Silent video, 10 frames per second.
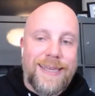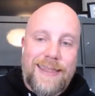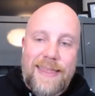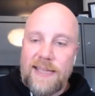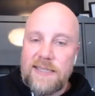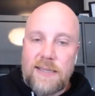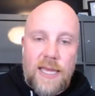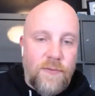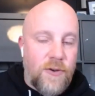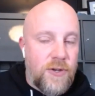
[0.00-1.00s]
Thanks, Len,
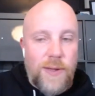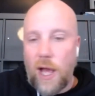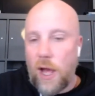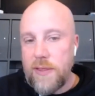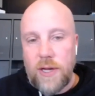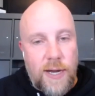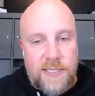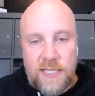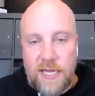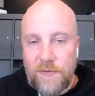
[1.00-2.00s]
for doing all the great
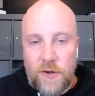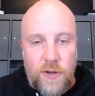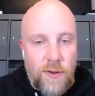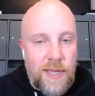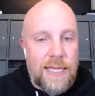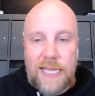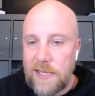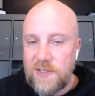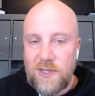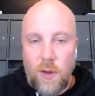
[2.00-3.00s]
stuff you're doing and leading
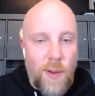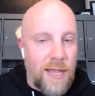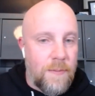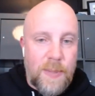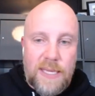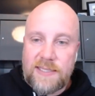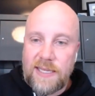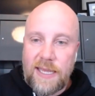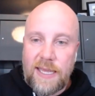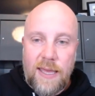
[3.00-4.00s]
so well in
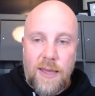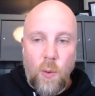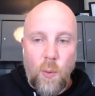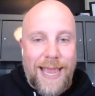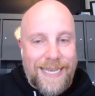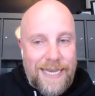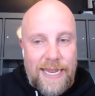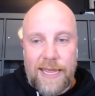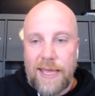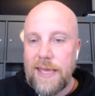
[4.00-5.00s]

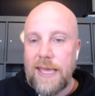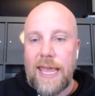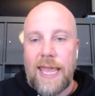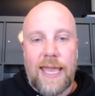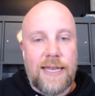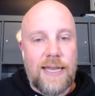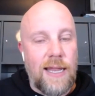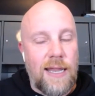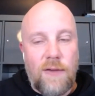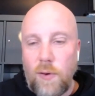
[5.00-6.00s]
BCYD. And
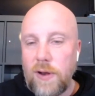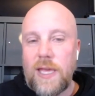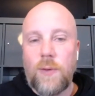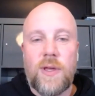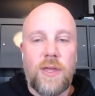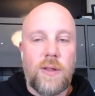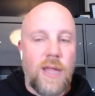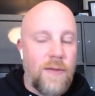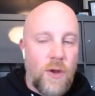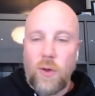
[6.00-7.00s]
love working with you.
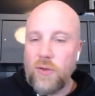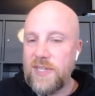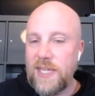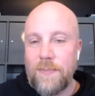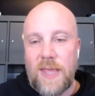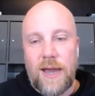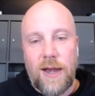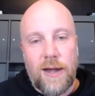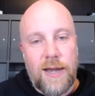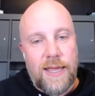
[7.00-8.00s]
Love your whole team
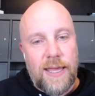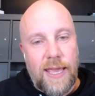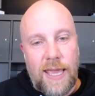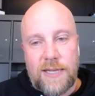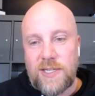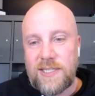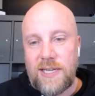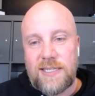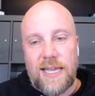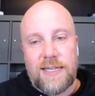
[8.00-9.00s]
there. And just
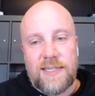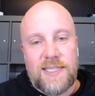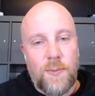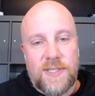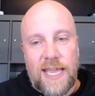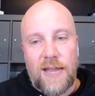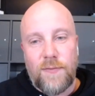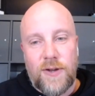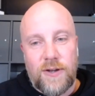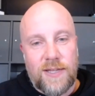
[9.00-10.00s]
excited to see what's ahead for
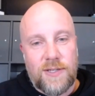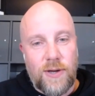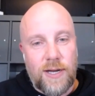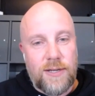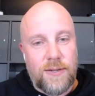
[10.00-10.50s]
your district.